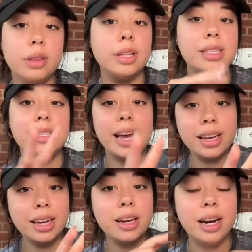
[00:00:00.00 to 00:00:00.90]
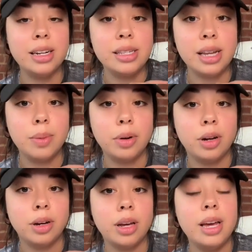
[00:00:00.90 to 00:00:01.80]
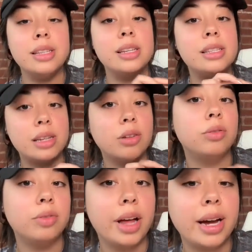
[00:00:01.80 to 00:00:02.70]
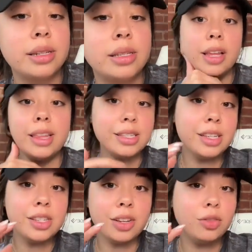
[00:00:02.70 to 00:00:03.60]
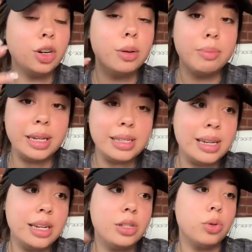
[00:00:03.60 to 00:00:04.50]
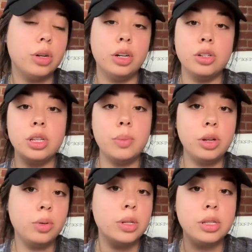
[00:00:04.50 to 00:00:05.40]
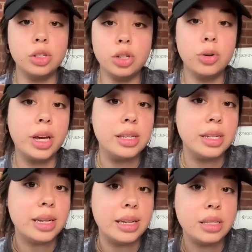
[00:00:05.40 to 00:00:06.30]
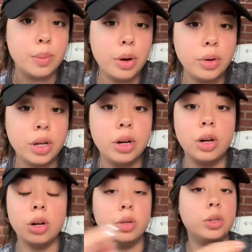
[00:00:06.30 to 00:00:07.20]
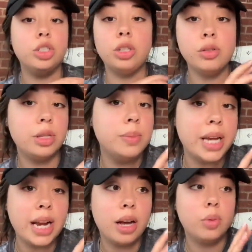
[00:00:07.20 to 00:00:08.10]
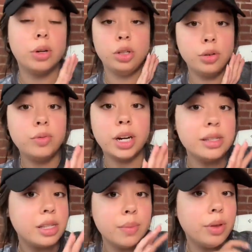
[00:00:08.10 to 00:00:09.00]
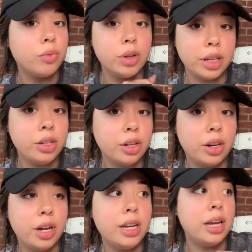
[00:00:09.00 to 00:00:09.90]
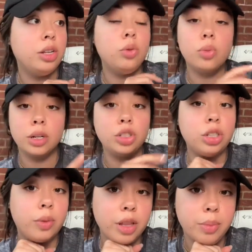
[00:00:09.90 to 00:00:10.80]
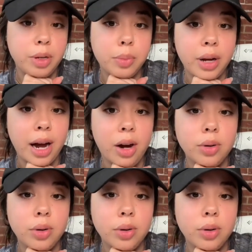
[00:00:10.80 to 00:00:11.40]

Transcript: The second kind of sub hook is a subtle flex. This is if you're a business or you're somebody who wants to showcase a testimonial, or you want to show some data where you've done something really good and you want to show other people how.